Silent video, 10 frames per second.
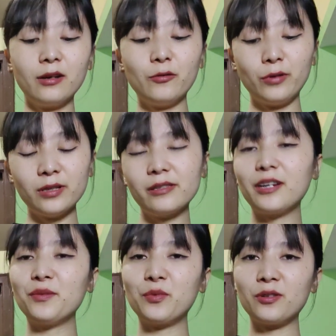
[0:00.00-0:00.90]
we'll start
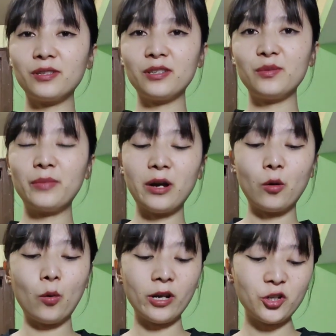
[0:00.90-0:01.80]
the process by
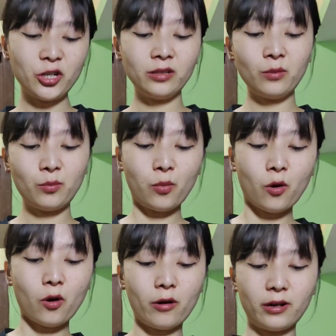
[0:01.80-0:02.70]
washing the
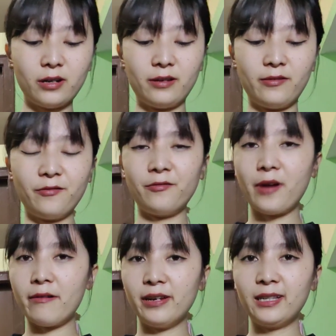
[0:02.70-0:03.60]
pork
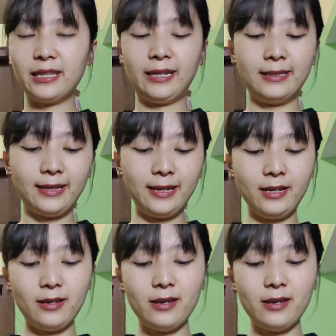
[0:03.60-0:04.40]
very cleanly.